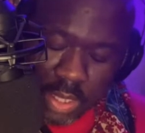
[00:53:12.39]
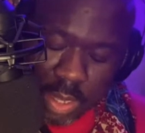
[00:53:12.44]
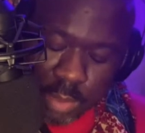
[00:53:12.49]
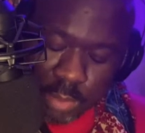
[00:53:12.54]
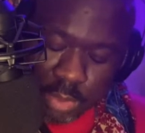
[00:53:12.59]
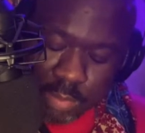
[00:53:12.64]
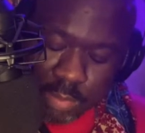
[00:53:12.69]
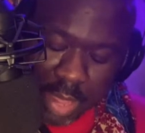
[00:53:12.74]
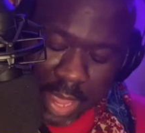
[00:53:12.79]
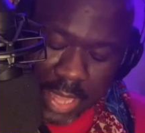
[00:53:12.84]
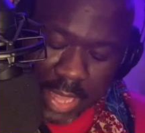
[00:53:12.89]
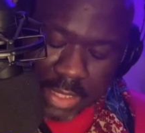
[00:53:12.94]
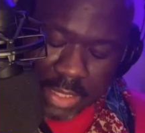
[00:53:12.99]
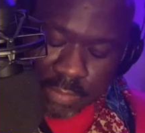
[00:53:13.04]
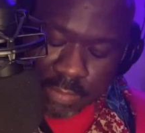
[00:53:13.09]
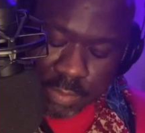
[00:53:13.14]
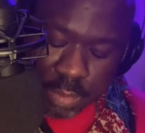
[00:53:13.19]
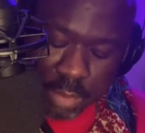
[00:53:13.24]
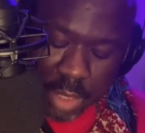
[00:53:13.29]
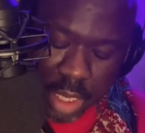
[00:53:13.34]
that was passed
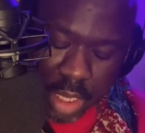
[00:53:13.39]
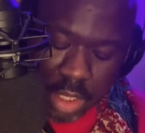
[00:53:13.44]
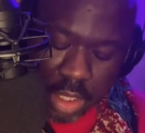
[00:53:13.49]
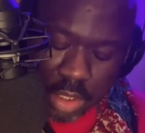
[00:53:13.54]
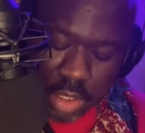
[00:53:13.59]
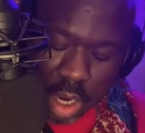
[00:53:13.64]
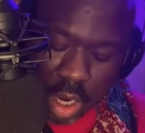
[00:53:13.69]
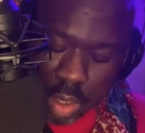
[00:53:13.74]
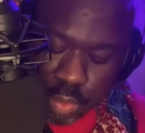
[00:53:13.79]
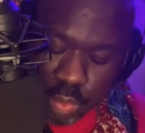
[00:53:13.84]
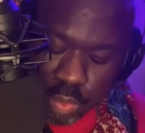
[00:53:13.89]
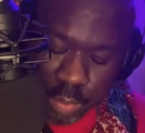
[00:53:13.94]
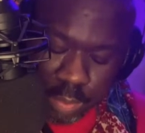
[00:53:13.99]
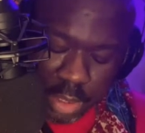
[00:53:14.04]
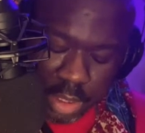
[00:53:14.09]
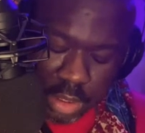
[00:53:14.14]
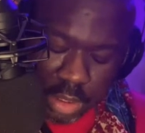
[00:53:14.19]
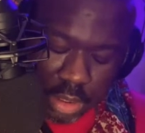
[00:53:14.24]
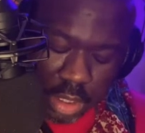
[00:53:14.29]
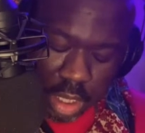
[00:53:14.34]
from dark woman
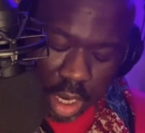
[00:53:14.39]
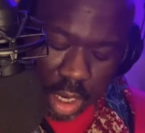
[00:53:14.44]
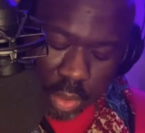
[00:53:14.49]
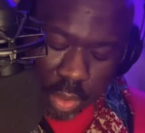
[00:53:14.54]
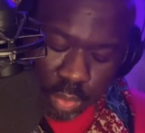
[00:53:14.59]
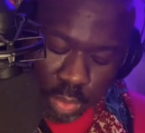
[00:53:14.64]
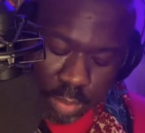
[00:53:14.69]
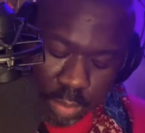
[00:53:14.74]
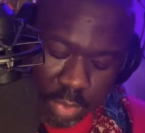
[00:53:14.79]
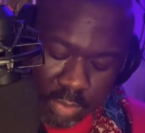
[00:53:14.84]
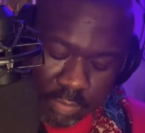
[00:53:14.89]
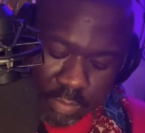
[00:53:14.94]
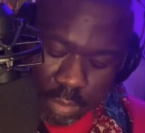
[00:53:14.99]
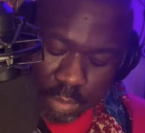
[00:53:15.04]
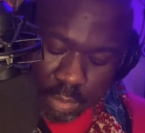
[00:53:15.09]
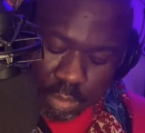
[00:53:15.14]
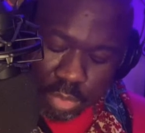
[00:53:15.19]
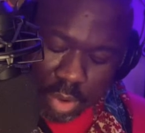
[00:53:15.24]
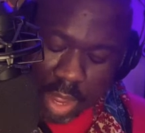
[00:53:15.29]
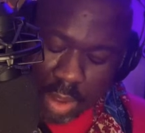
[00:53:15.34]
to dark woman,
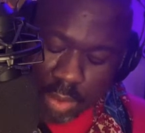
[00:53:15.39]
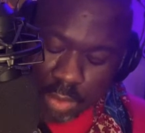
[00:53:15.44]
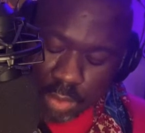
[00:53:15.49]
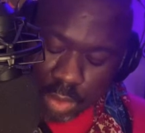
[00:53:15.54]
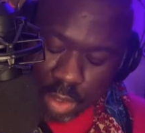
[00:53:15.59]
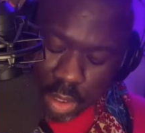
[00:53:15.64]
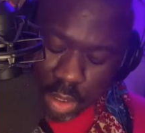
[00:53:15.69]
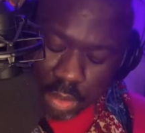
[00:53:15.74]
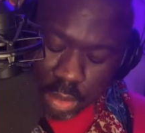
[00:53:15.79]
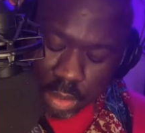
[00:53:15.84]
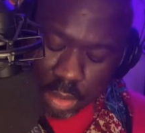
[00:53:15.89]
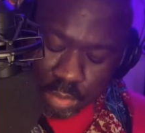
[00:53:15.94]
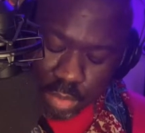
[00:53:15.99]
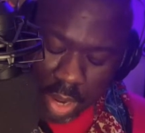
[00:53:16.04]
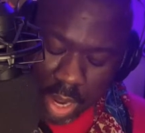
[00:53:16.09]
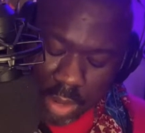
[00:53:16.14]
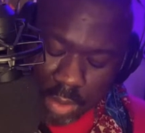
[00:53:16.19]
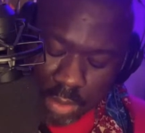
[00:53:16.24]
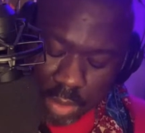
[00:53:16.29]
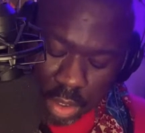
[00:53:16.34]
from brown girl to
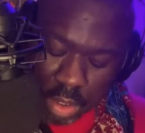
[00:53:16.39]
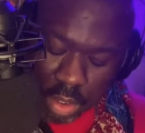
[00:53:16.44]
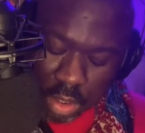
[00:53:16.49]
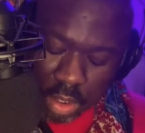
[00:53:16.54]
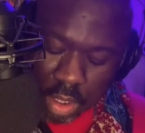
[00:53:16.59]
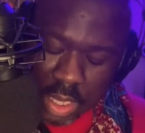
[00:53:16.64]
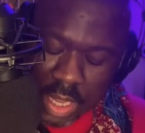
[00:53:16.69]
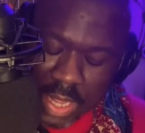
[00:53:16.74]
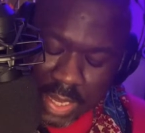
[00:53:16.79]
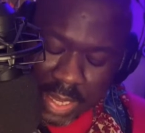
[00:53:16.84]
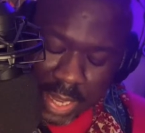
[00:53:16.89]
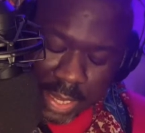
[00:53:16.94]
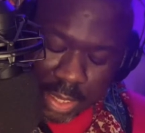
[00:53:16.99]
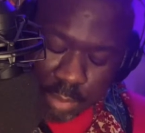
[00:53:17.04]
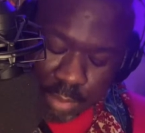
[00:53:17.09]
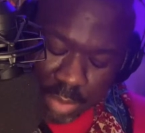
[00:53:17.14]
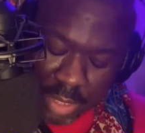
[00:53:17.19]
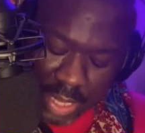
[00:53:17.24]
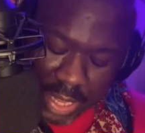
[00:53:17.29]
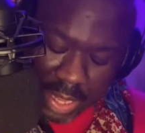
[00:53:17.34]
brown girl, like a
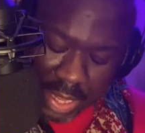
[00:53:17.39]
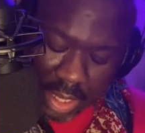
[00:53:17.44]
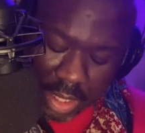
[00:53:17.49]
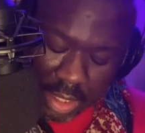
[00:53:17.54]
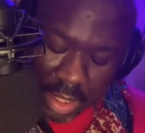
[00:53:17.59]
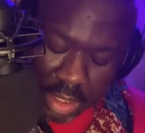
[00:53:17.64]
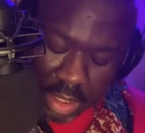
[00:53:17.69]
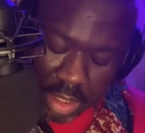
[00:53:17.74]
plague?